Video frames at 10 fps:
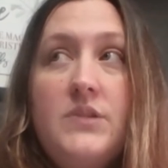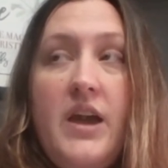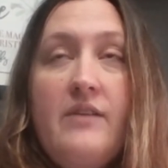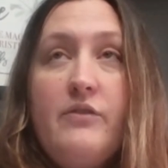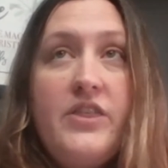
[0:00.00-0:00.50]

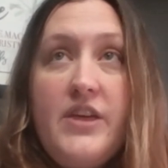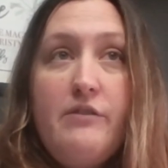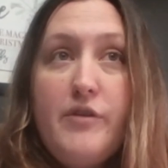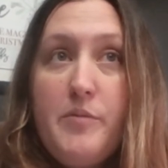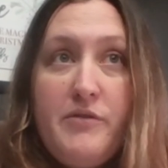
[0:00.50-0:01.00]
everything
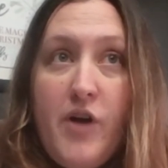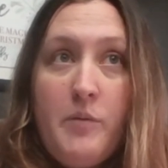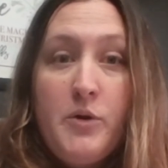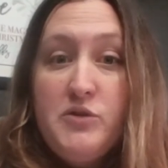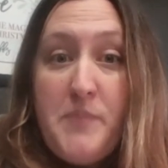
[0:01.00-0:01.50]
from the farm
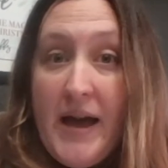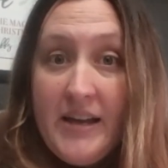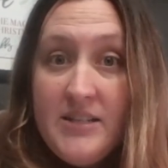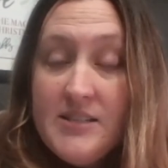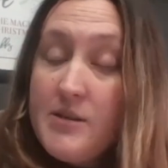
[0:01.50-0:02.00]
goes back
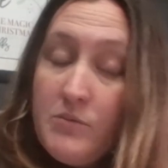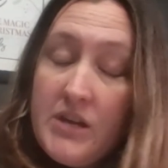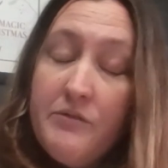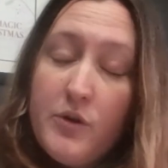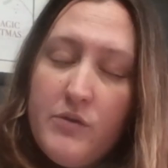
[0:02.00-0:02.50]
into
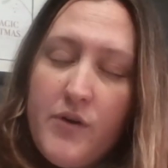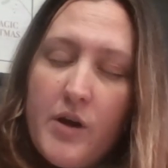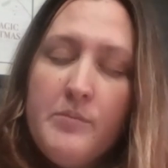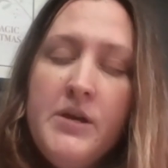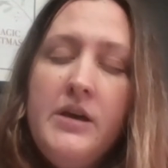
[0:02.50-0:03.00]
something for the farm.